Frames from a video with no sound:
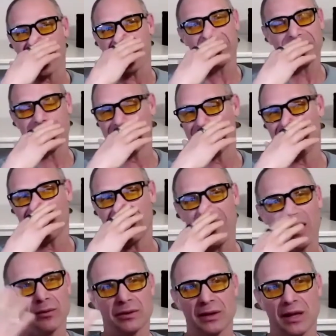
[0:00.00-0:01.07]
I mean, I hung
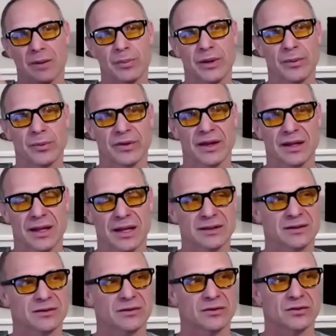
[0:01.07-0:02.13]
out with a lot of people that
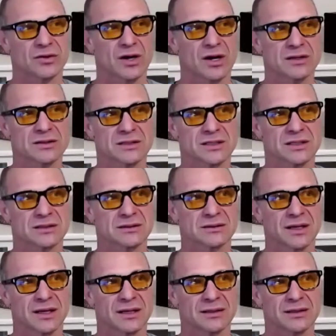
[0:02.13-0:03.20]
like to do drugs and
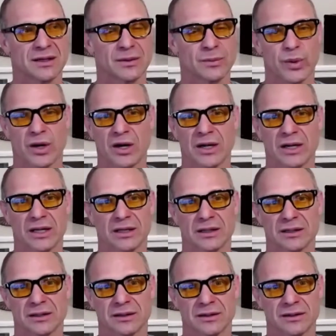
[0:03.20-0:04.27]
and and party.
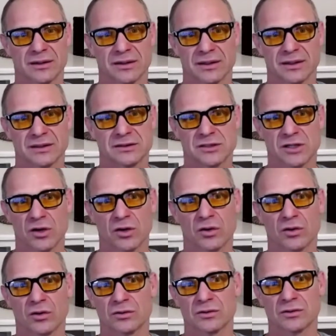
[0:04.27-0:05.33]

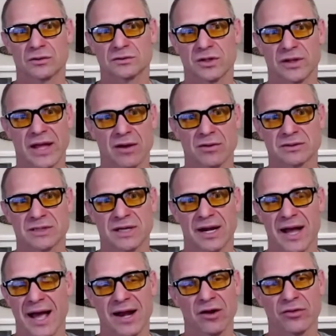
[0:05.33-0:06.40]
So so that was kind
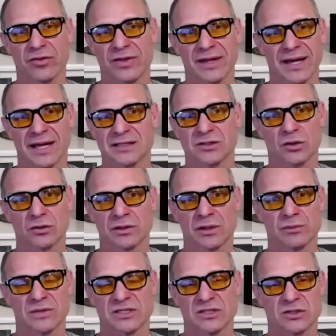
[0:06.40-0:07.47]
of. I don't think I told
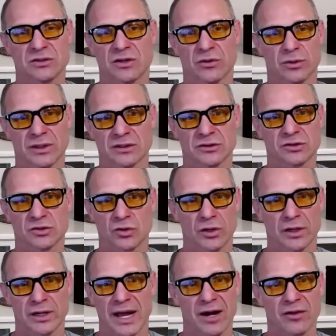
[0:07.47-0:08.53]
them the the real
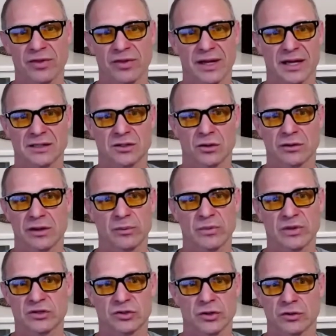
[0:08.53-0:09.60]
story. I don't think I told them
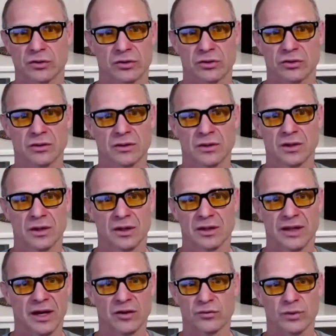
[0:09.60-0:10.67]
the truth.
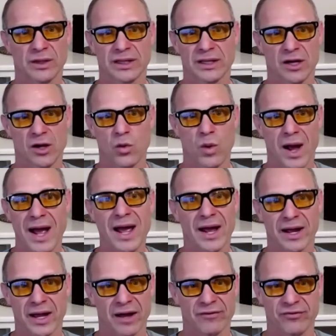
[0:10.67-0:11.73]
They don't really know why I
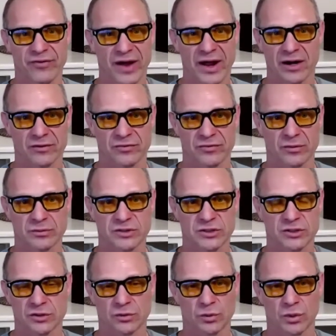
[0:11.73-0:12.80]
got fired from
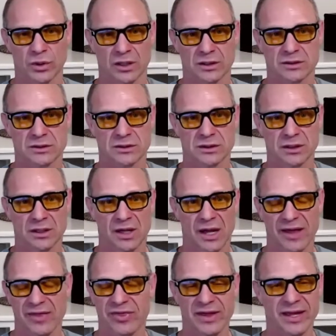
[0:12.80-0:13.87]
Student Works.
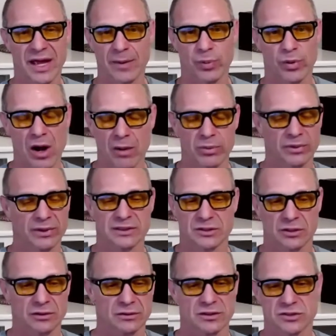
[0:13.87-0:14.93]
I think I probably
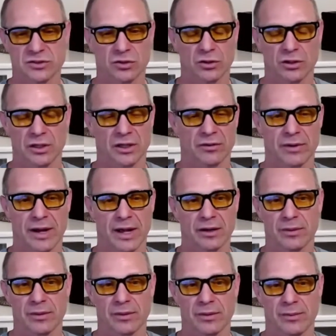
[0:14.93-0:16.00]
turned the story around
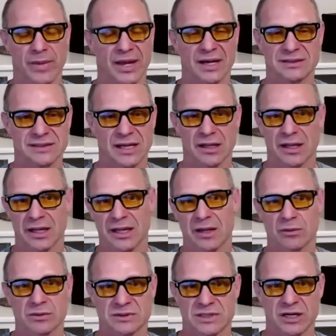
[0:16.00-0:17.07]
and made it sound like
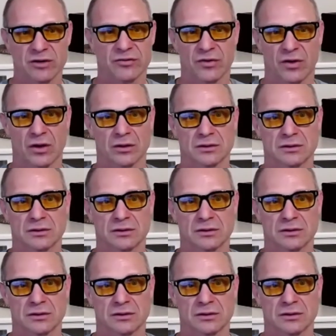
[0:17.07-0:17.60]
it was their fault.